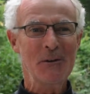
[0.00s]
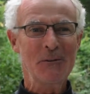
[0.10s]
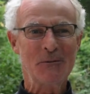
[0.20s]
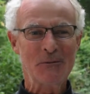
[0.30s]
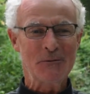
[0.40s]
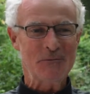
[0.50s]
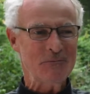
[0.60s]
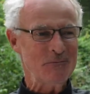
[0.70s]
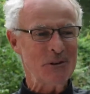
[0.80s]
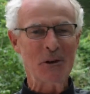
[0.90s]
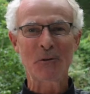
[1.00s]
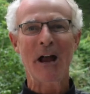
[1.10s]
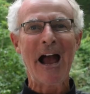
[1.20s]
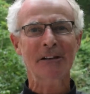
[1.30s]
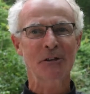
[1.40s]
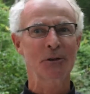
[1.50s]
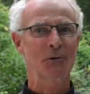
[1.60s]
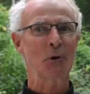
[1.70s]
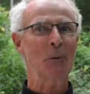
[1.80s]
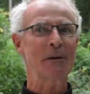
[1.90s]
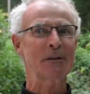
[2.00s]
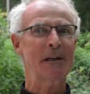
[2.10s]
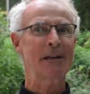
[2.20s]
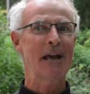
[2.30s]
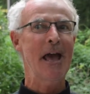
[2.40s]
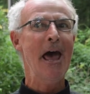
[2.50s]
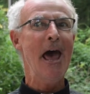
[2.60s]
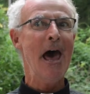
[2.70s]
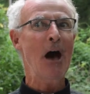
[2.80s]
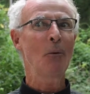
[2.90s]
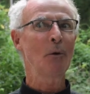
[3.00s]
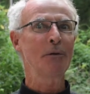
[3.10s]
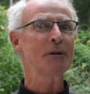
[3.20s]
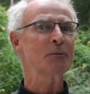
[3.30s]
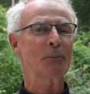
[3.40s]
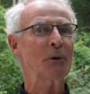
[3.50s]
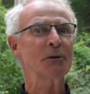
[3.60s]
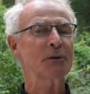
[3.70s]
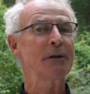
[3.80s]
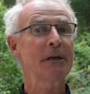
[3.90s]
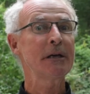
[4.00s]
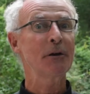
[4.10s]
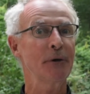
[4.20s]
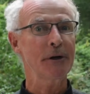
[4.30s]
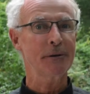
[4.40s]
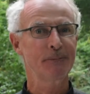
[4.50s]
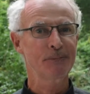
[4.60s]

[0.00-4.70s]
reaction is always like, how will this person hear it?